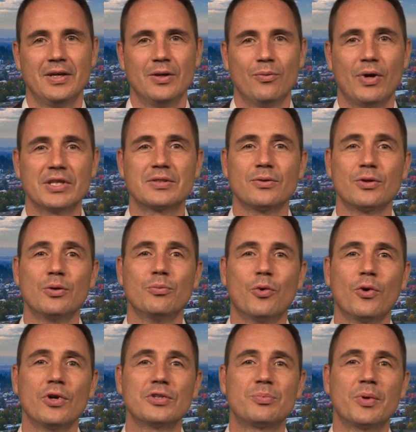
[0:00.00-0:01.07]
Want to learn
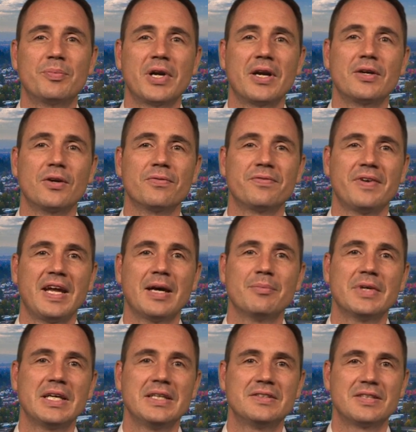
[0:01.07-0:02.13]
more to prepare your
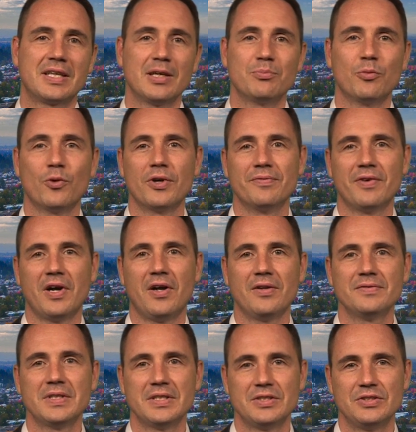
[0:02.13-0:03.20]
family to get more
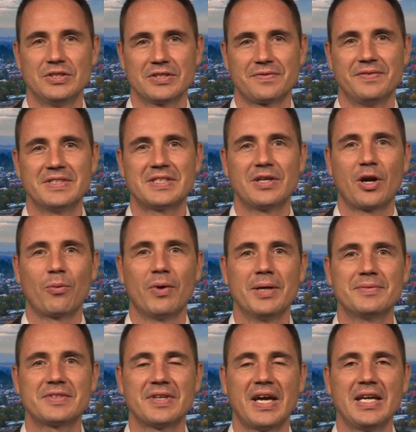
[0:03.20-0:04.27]
involved? Just visit our
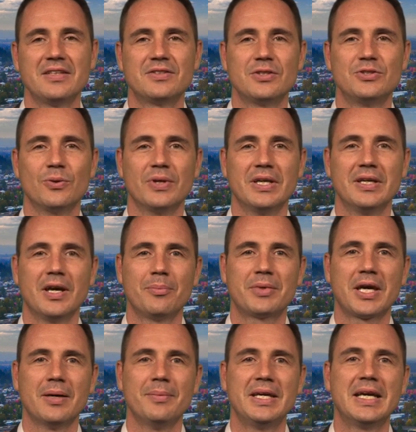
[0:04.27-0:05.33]
website to join an
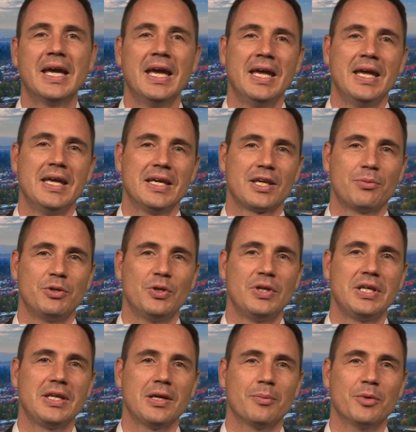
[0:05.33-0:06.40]
upcoming
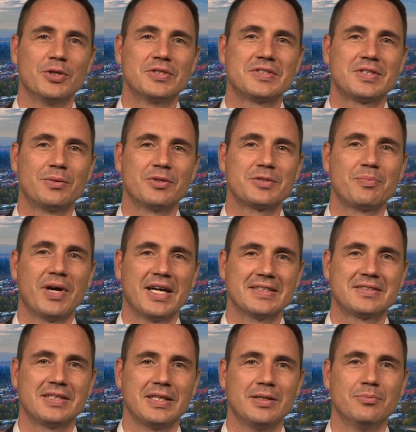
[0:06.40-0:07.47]
Community Emergency Response
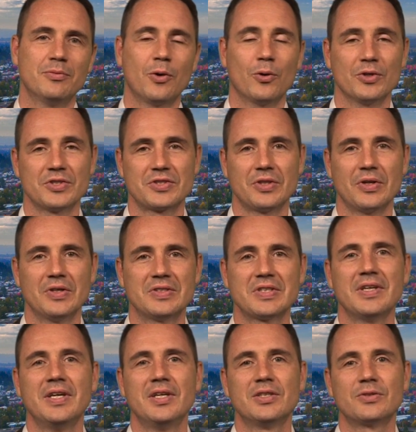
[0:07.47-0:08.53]
Team, or CERT,
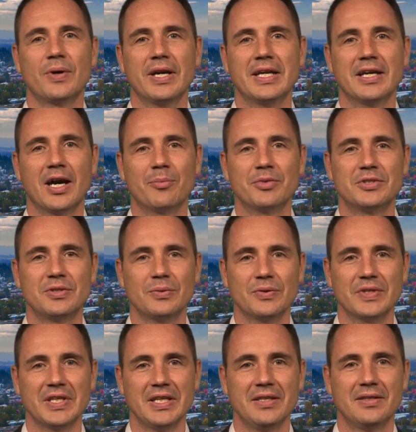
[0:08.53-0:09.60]
training
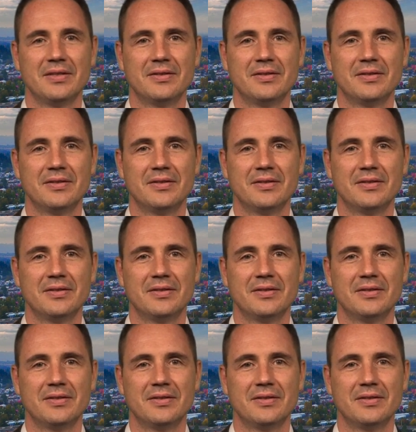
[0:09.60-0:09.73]
opportunity.